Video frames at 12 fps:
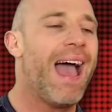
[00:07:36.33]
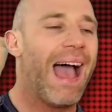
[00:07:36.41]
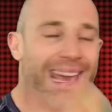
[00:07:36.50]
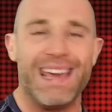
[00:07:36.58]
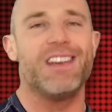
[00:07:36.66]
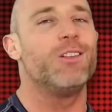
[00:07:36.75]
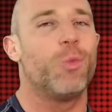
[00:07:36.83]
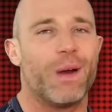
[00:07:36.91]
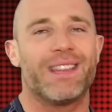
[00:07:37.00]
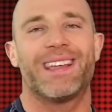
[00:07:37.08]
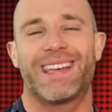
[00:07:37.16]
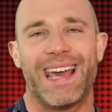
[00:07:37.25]
A heel
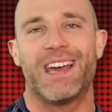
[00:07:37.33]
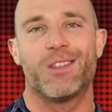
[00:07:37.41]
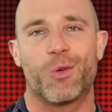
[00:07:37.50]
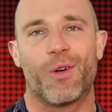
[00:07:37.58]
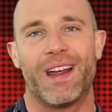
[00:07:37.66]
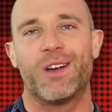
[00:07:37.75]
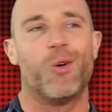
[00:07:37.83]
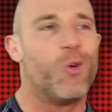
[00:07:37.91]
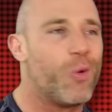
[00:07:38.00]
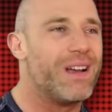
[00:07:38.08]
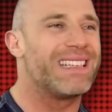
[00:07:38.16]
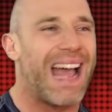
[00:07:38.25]
winning the King of the Ring
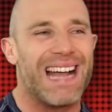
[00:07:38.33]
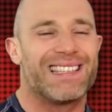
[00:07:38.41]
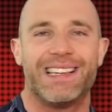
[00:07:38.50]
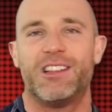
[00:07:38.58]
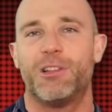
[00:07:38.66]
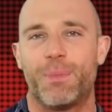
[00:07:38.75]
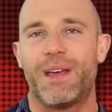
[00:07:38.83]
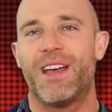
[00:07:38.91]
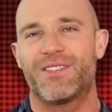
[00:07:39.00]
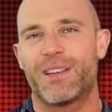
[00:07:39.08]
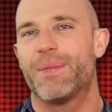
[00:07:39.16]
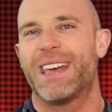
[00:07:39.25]
always adds a little bit
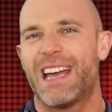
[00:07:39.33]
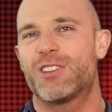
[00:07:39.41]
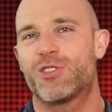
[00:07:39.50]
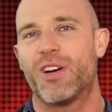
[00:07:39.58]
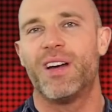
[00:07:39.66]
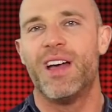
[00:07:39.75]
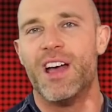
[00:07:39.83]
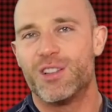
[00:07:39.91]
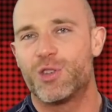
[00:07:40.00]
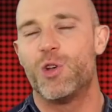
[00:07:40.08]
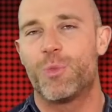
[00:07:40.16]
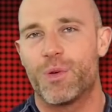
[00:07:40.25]
of something extra
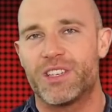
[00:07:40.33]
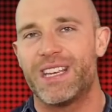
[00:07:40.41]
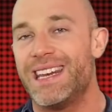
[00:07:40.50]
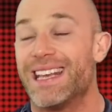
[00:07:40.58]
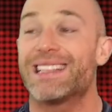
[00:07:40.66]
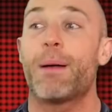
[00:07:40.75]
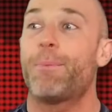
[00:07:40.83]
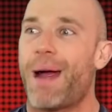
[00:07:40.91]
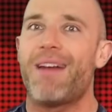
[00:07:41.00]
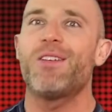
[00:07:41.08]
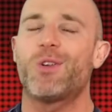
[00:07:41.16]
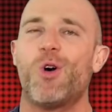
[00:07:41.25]
to proceedings, and
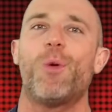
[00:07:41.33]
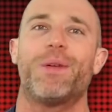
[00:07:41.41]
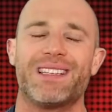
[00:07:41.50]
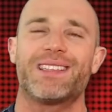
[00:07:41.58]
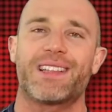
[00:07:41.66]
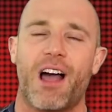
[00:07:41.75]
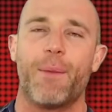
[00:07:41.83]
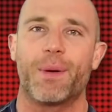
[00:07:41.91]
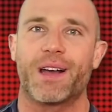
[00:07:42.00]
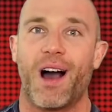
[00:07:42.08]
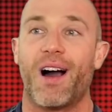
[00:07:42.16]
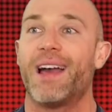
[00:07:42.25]
Baron Corbin is the type
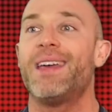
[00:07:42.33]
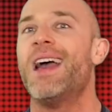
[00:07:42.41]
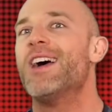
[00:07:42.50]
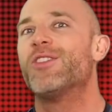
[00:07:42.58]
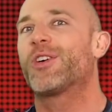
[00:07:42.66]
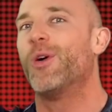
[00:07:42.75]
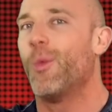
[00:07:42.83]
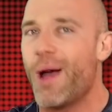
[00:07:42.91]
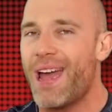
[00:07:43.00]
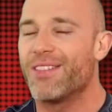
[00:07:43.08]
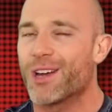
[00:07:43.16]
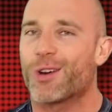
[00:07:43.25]
of guy that can
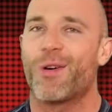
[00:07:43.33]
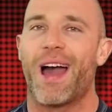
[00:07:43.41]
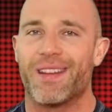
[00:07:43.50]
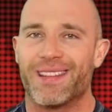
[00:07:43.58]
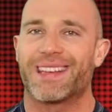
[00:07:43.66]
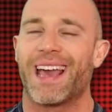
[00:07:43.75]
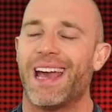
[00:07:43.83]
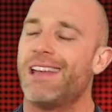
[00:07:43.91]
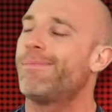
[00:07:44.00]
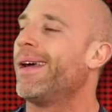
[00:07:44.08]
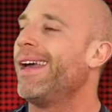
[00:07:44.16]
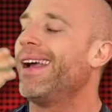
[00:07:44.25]
wear the crown and the
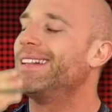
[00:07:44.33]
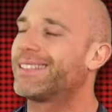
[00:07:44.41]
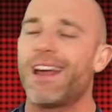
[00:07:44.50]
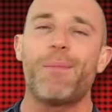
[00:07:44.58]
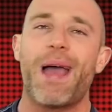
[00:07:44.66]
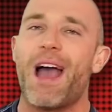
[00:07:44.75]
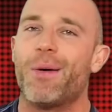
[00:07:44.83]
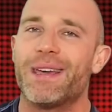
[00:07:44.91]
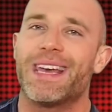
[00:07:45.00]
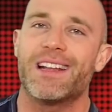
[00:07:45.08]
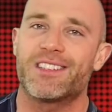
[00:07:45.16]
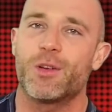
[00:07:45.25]
cape, and somehow he
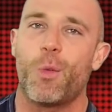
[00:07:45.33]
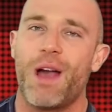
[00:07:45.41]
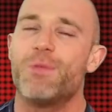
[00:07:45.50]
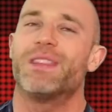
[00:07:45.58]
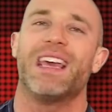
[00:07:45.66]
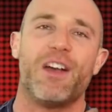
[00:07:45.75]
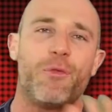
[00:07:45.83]
gets away with it.